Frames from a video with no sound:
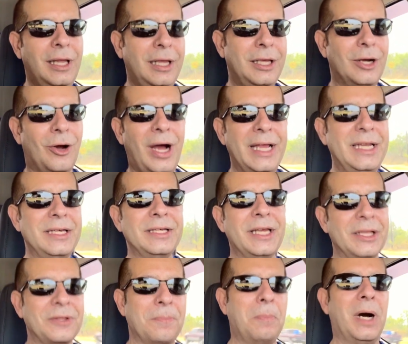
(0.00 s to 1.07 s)
you know, I didn't
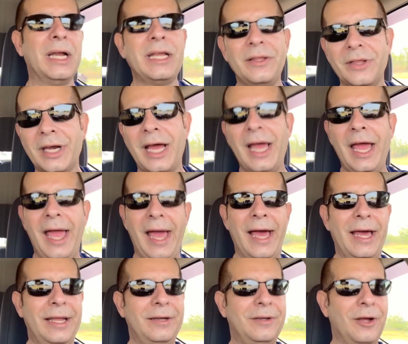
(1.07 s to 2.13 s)
get the money that I
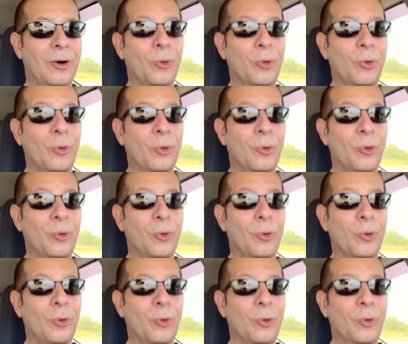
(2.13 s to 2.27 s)
had